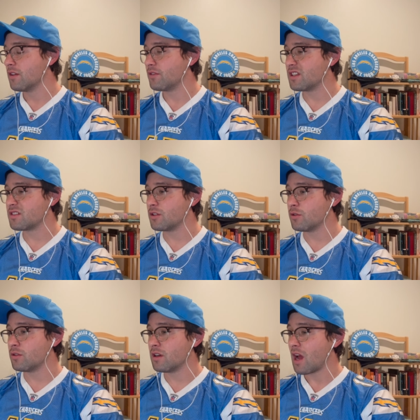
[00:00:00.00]
This
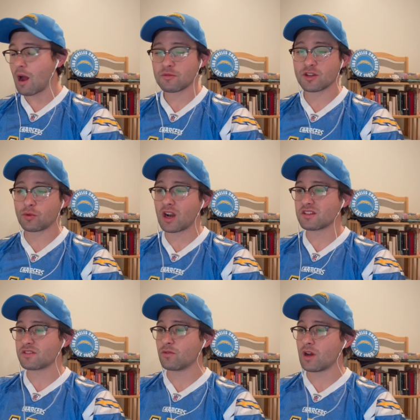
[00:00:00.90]
dude, I'm surprised
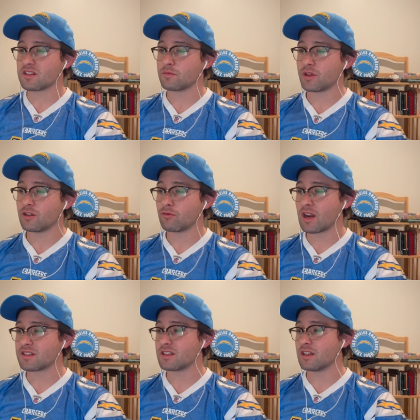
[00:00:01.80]
this fool hasn't been
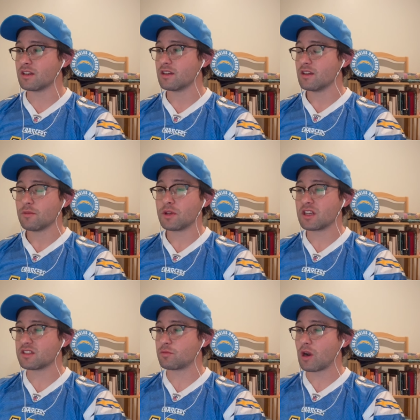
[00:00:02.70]
arrested
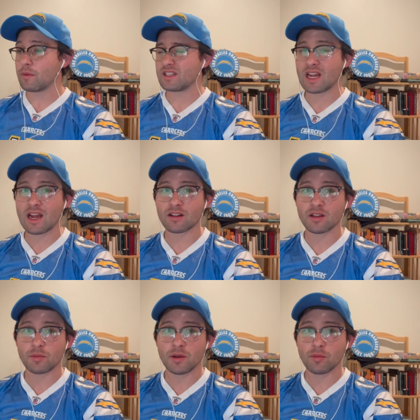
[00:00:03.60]
because he's probably
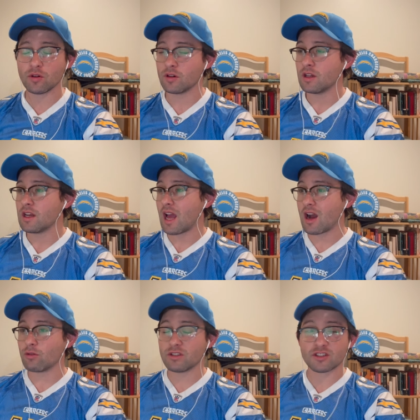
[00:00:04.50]
tackling people
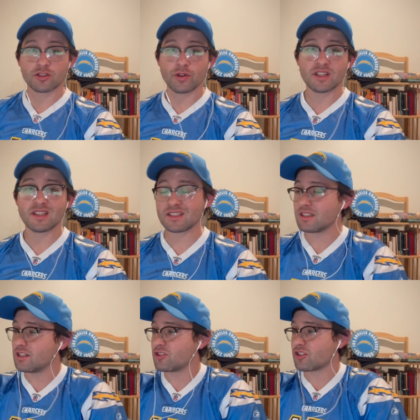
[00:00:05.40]
out in the streets. He's
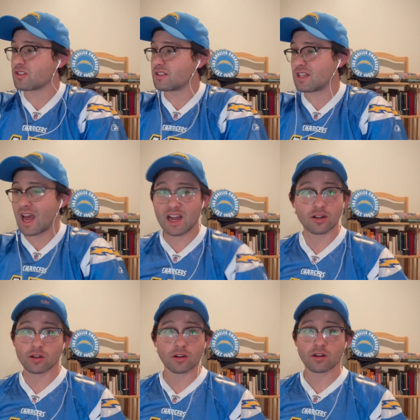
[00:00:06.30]
just
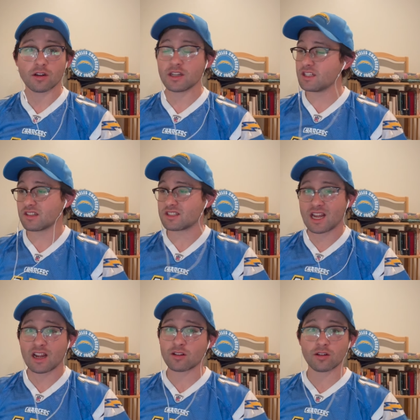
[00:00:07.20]
tackler. He's a
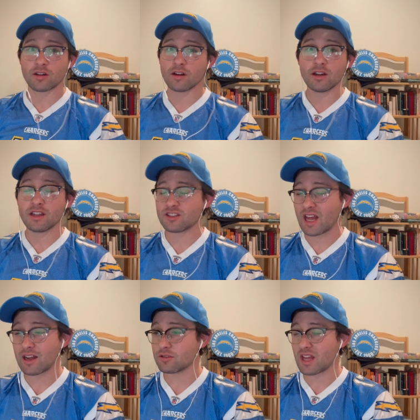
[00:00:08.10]
tackler.
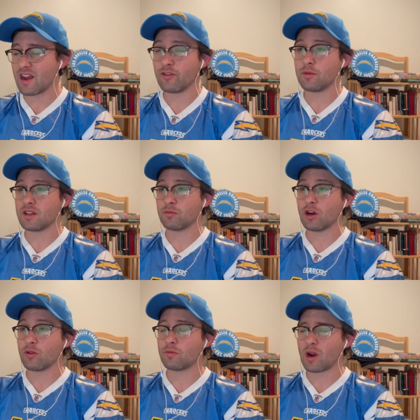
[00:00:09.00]
Tackles everybody,
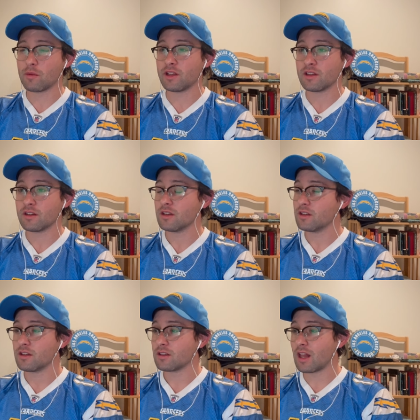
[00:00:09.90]
bro. He probably,
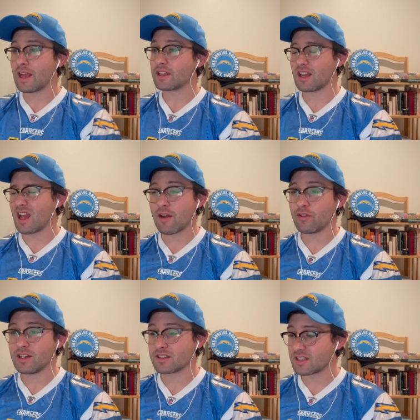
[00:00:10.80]
like,
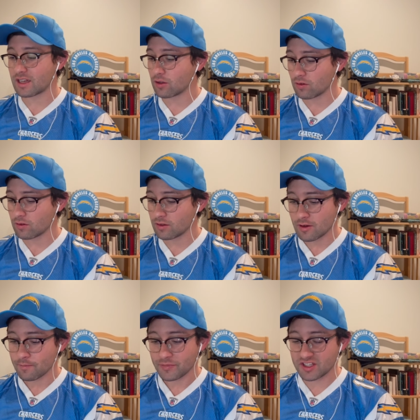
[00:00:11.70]
every single
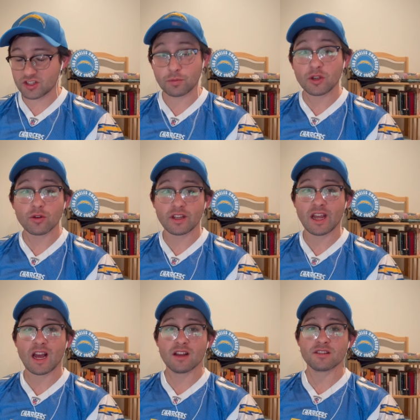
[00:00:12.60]
dispute he
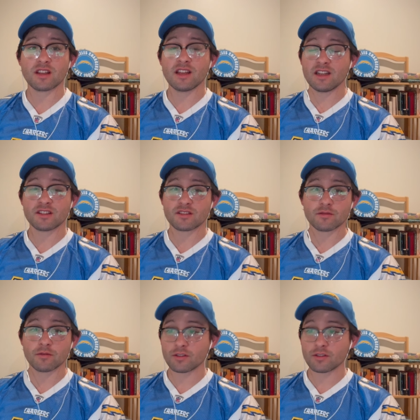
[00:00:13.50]
has in his